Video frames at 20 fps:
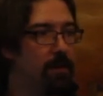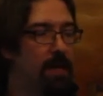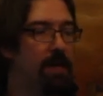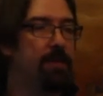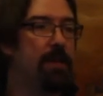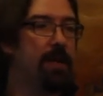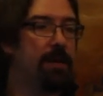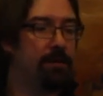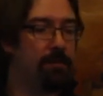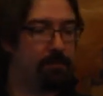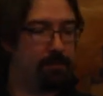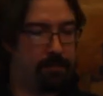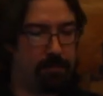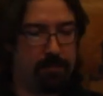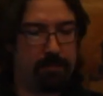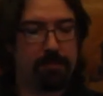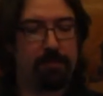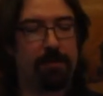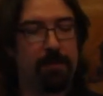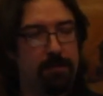And
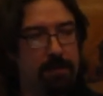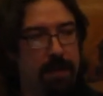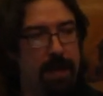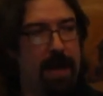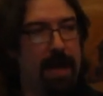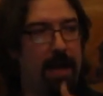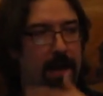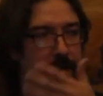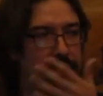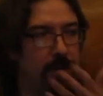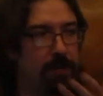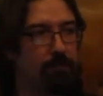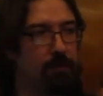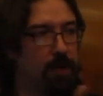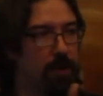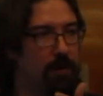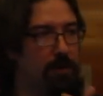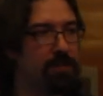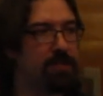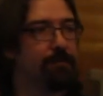then uh,
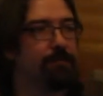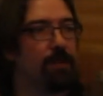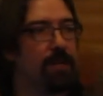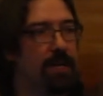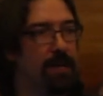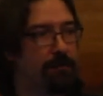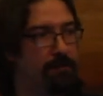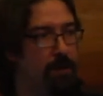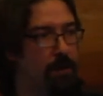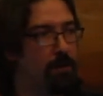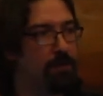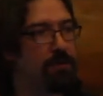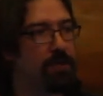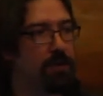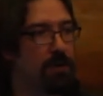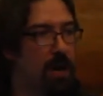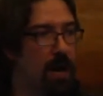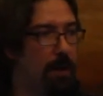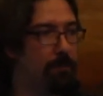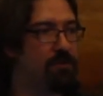recursively, if those
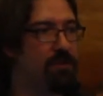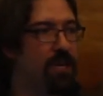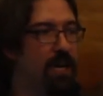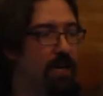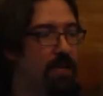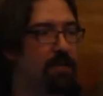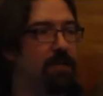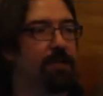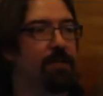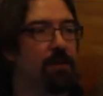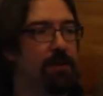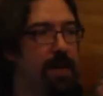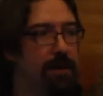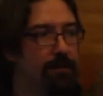are objects and they're